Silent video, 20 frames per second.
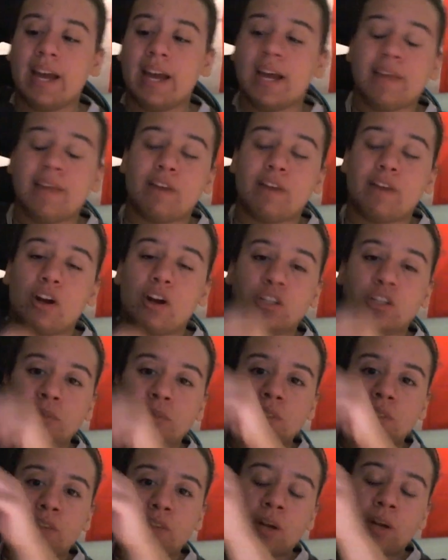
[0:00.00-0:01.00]
There are
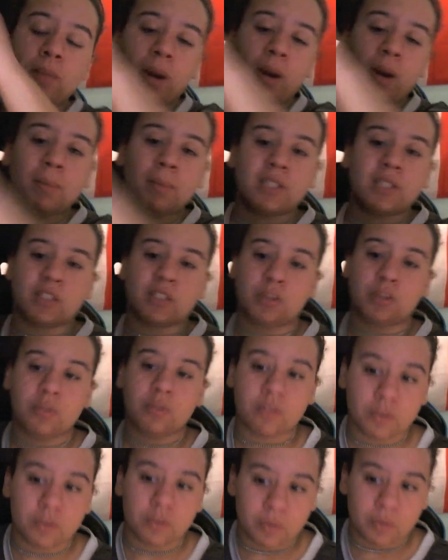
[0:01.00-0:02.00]
specific compartments
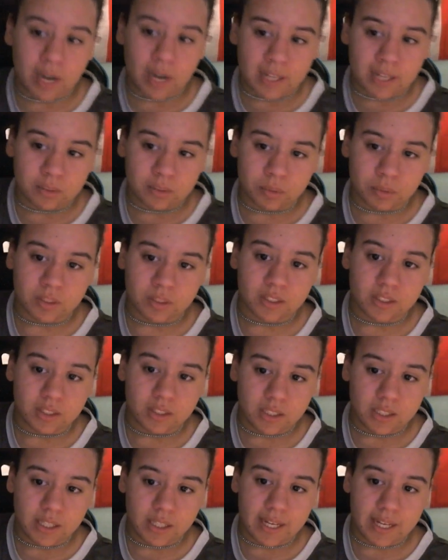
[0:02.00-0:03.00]
you guys will
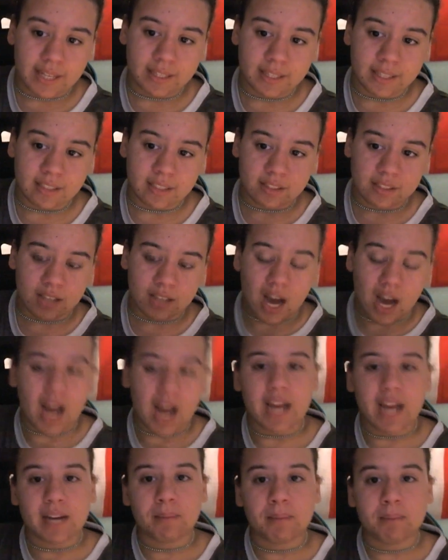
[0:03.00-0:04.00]
see
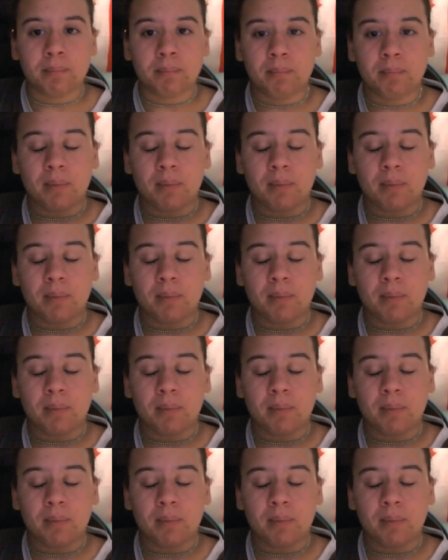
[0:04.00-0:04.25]
inside,